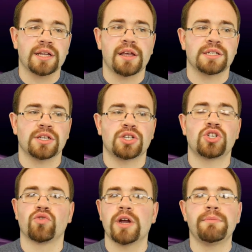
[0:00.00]
as
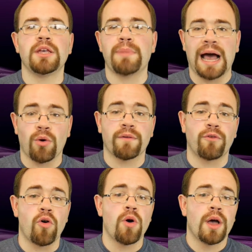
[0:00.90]
extremely
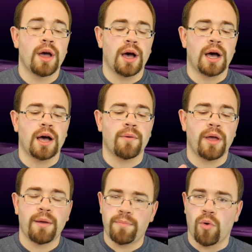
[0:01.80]
powerful uh,